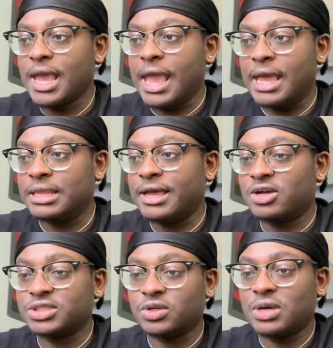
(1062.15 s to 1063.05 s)
and they
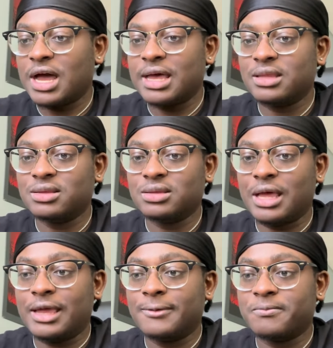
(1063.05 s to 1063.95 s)
also got like
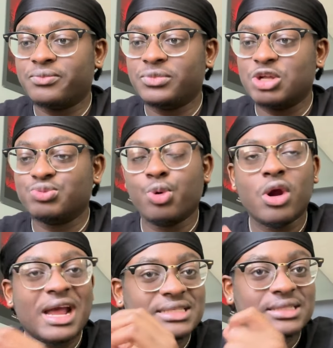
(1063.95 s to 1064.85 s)
there's more
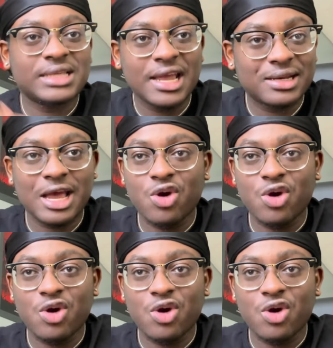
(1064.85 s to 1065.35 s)
at stake now.